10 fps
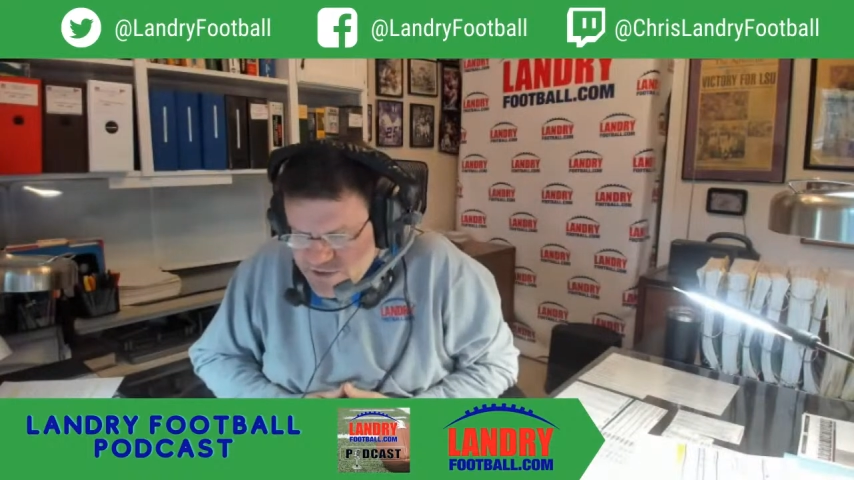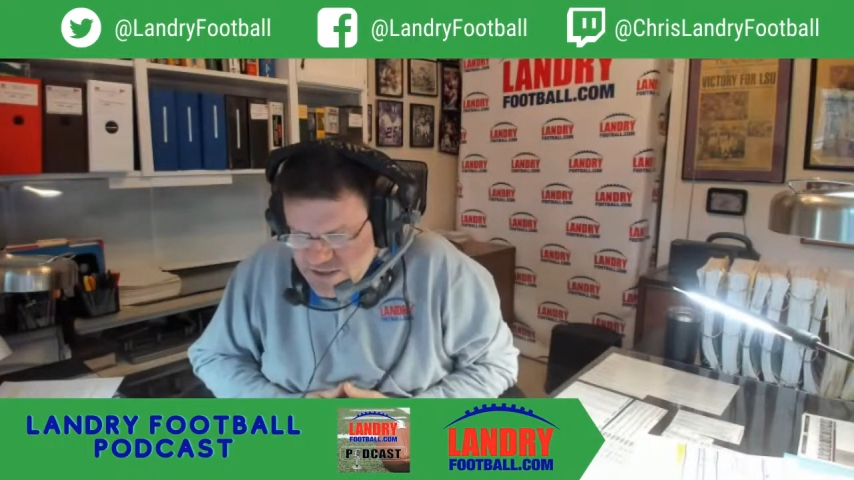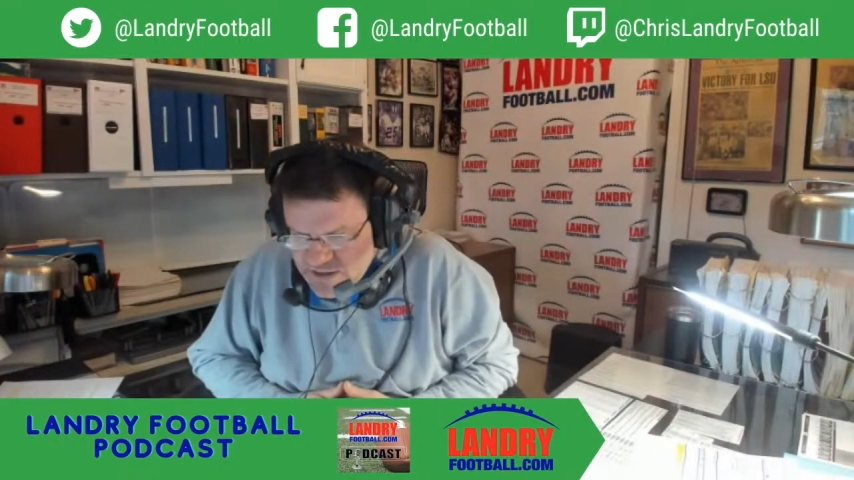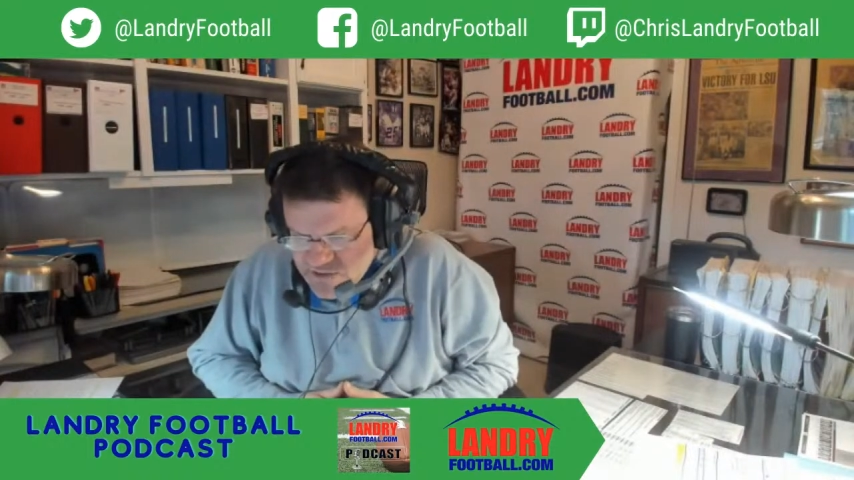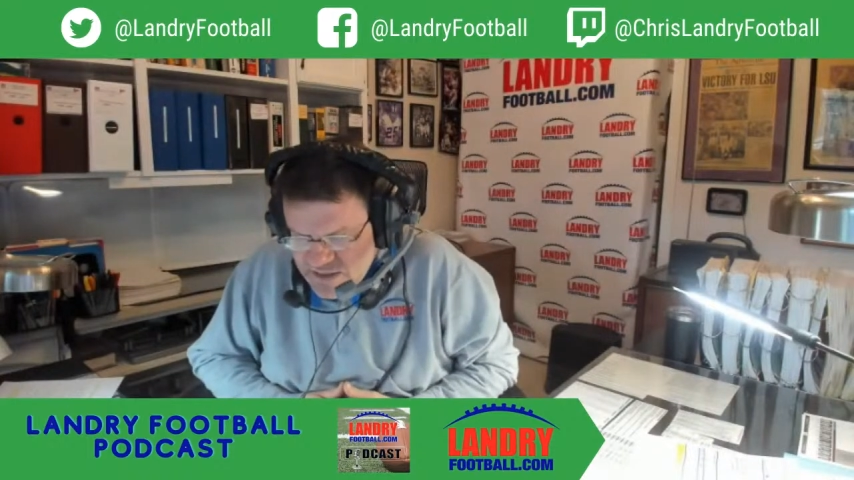and
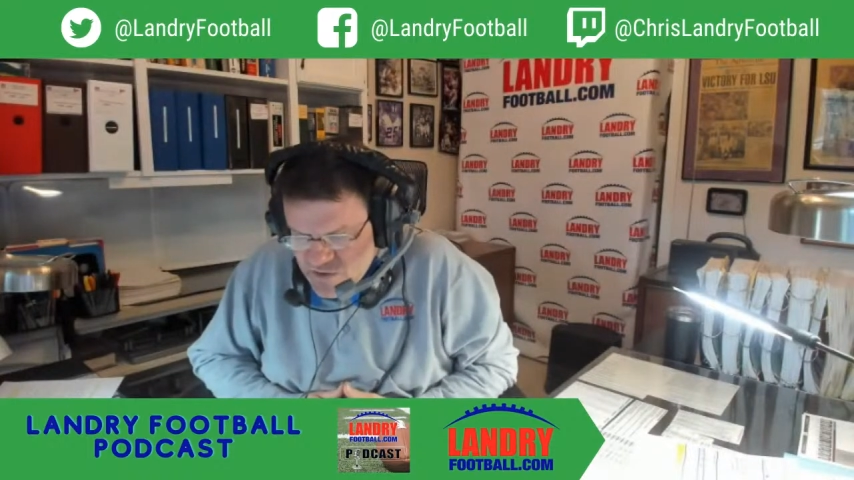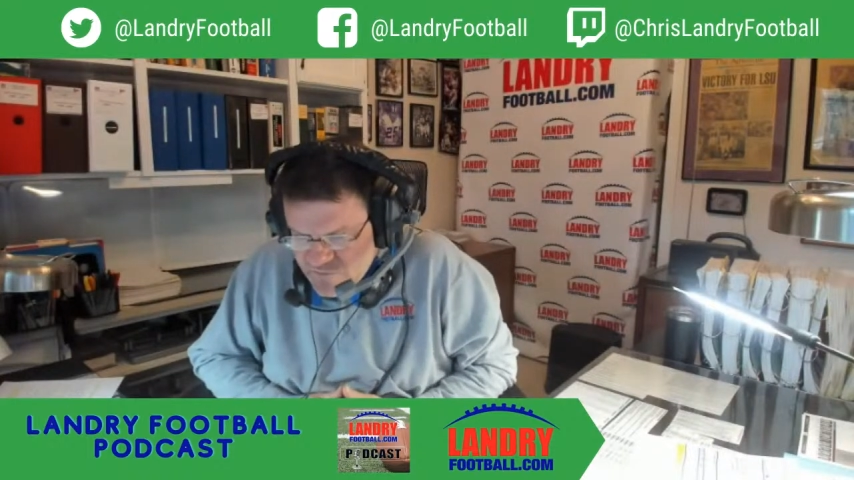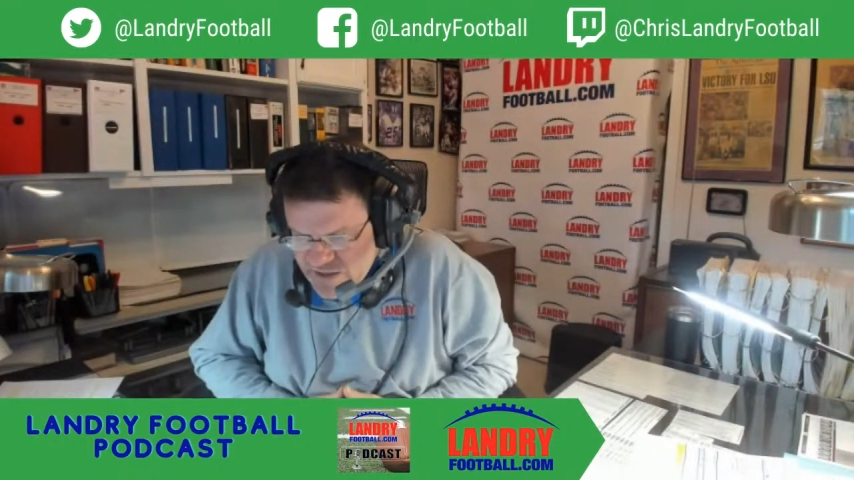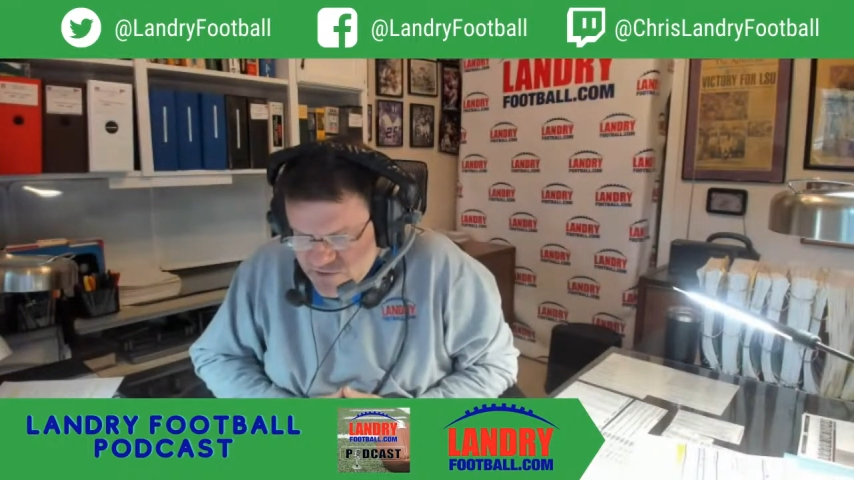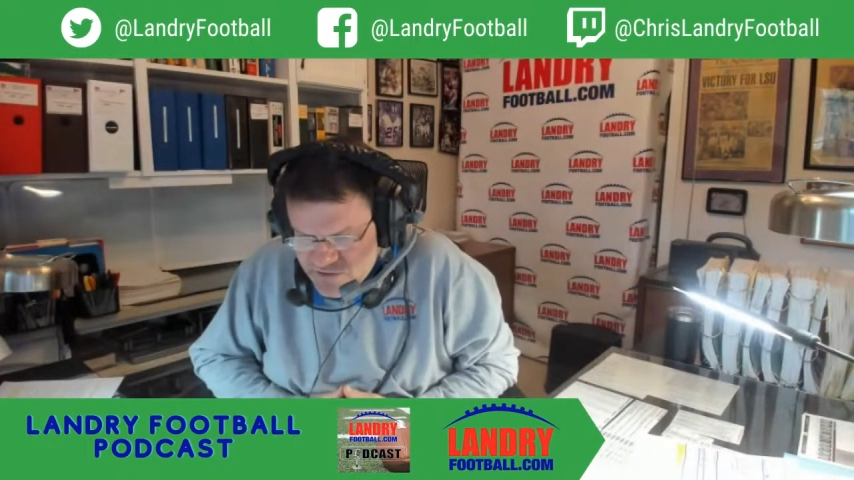casino
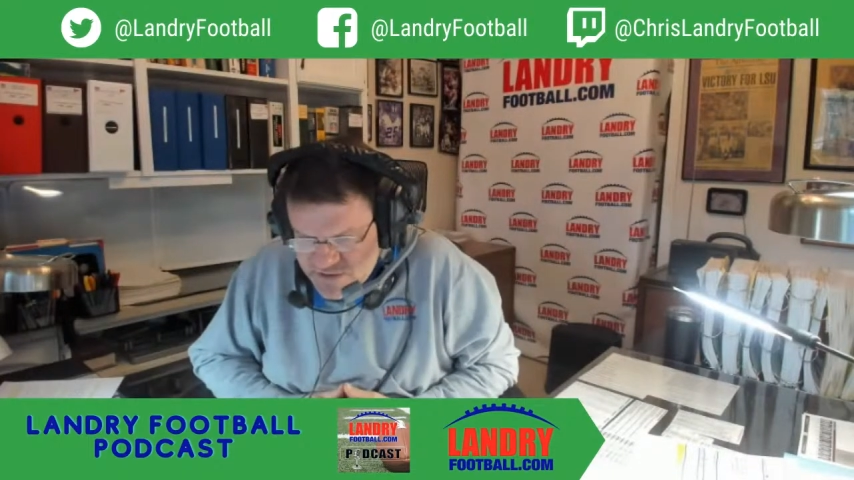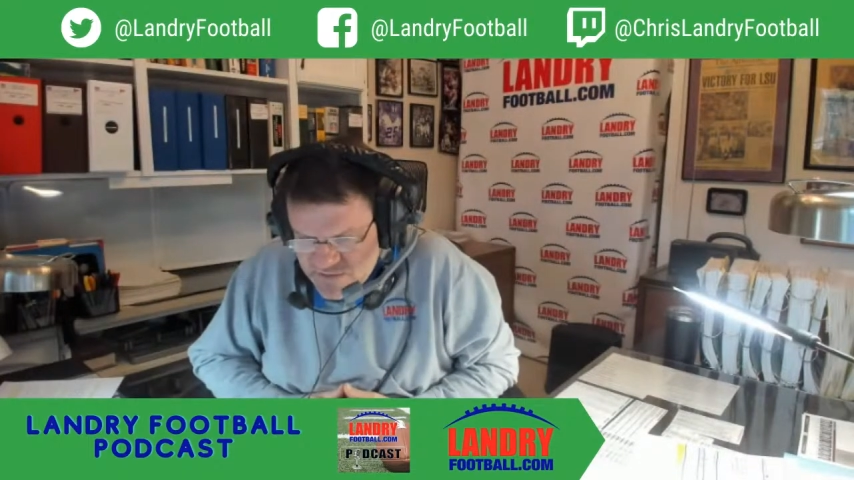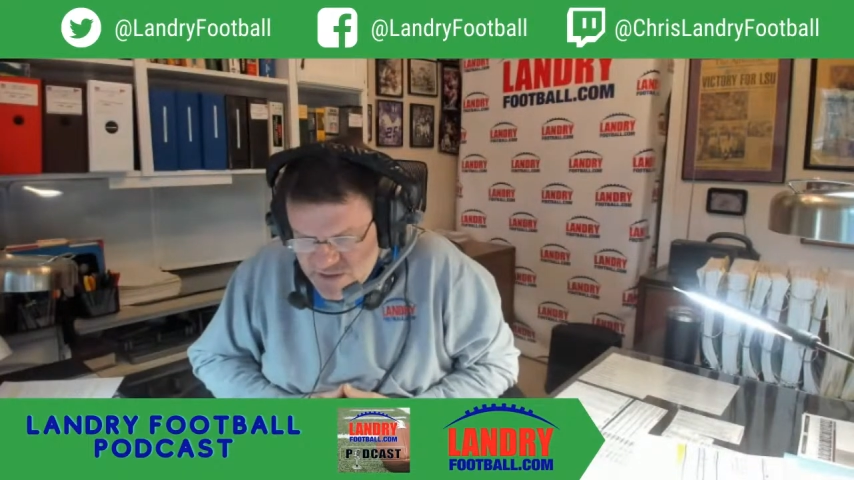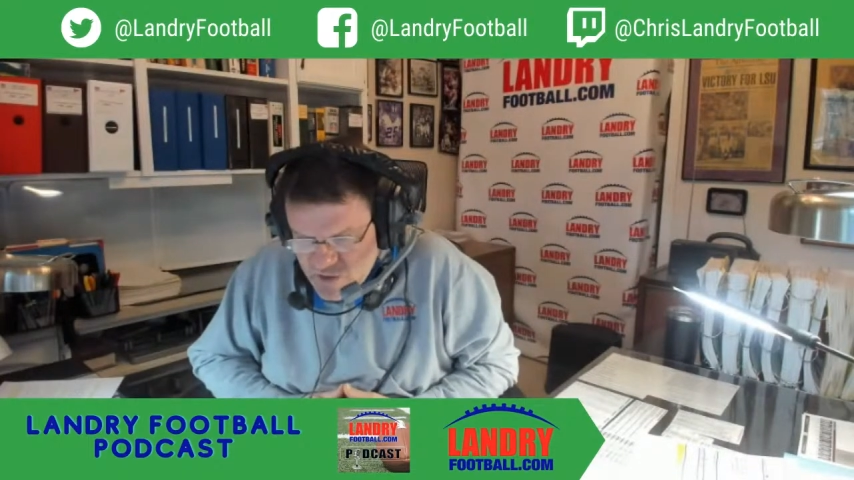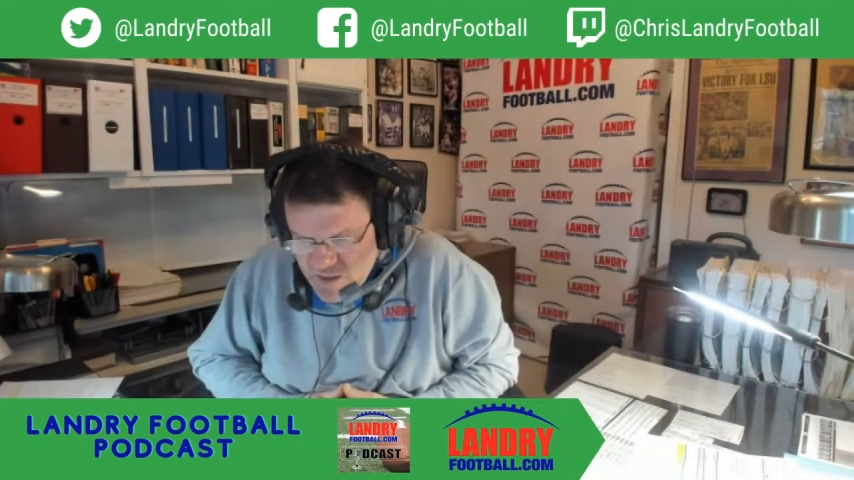vendors in
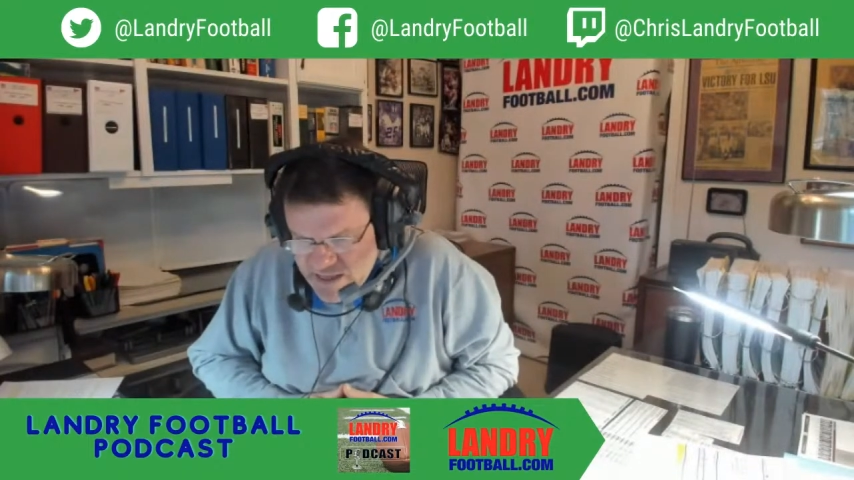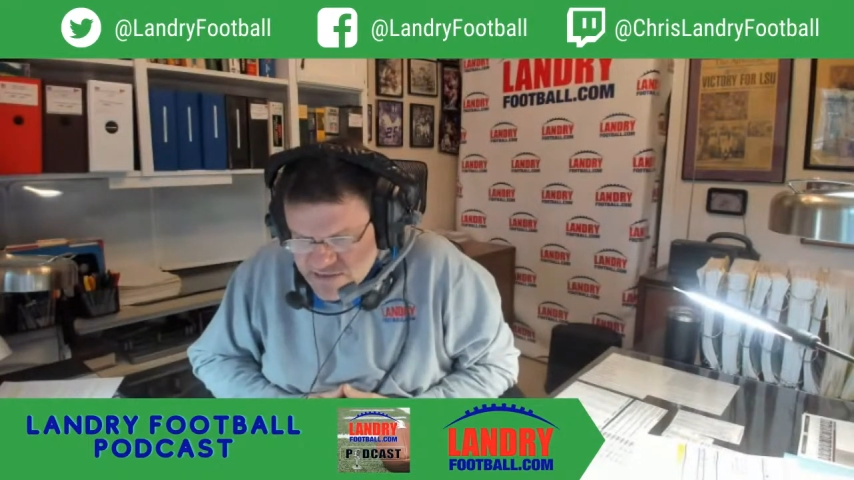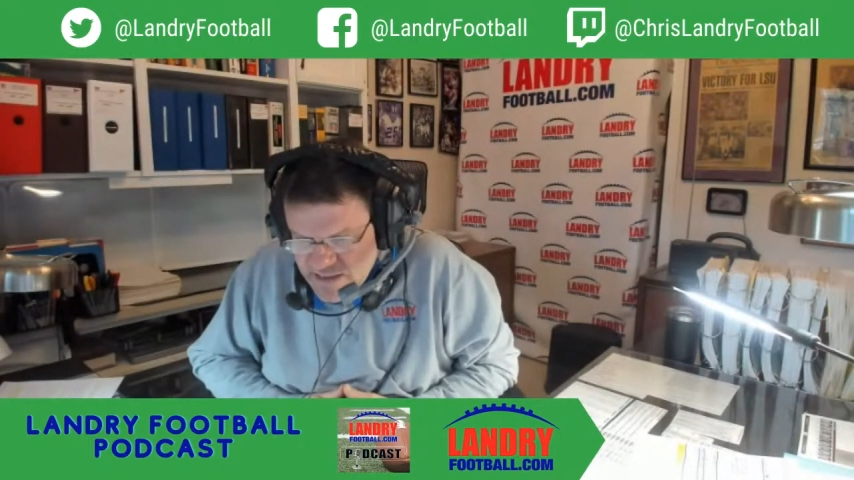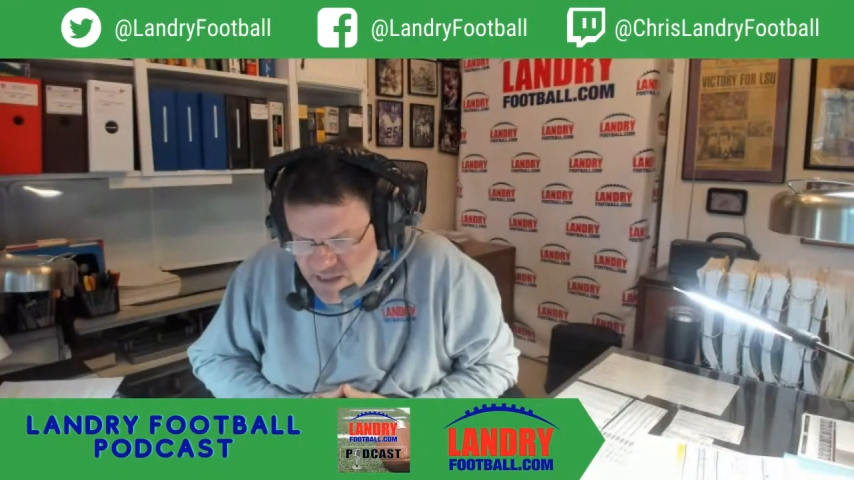the U.S.